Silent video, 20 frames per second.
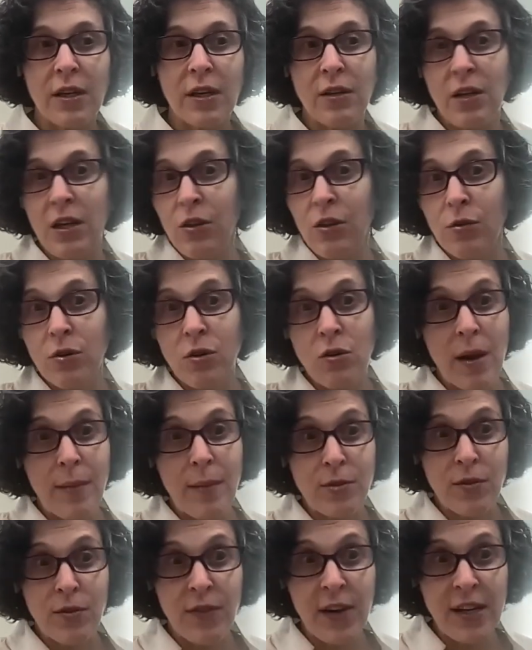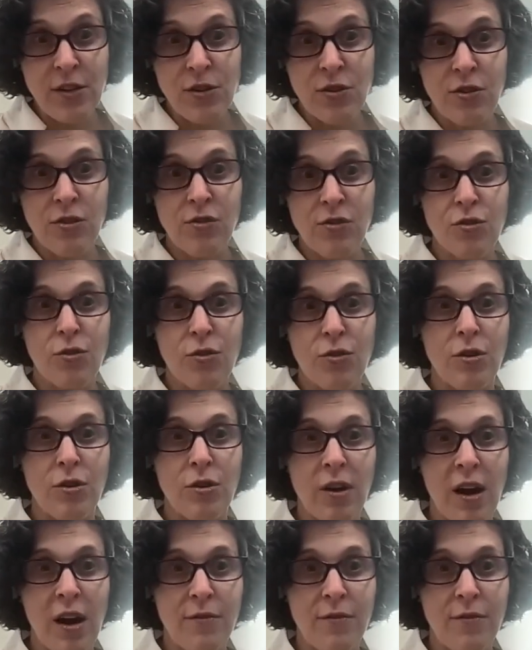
either in your observations or in your